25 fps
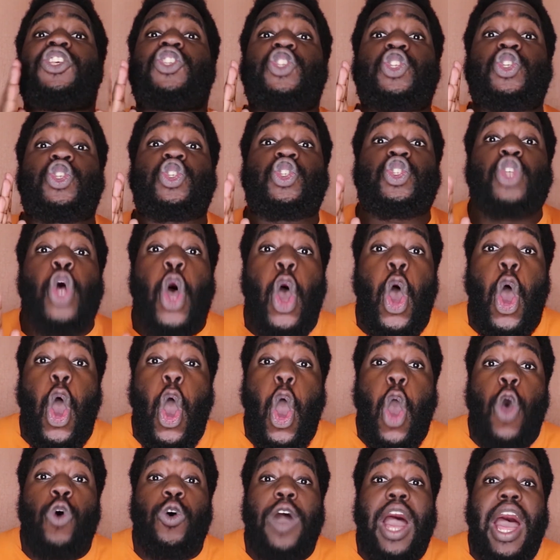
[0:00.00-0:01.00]

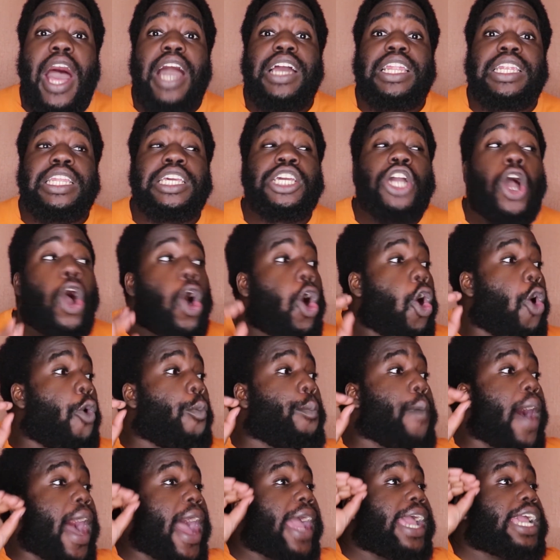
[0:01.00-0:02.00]
So ugly. Oh
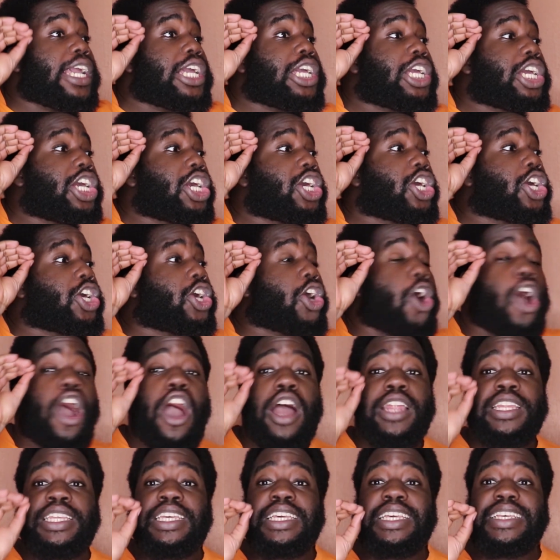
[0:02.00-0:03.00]
my
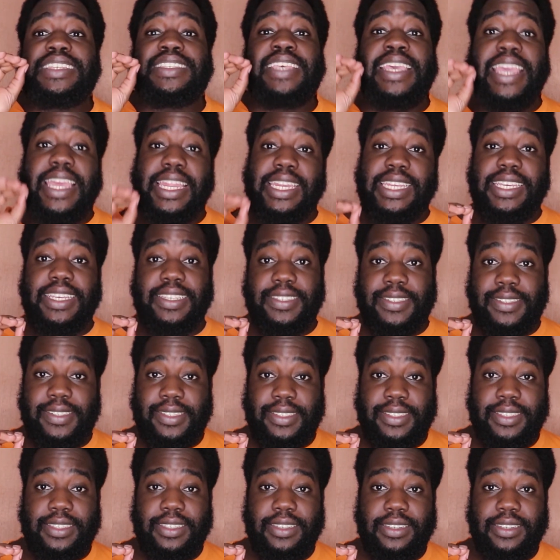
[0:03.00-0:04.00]
god, he is hideous.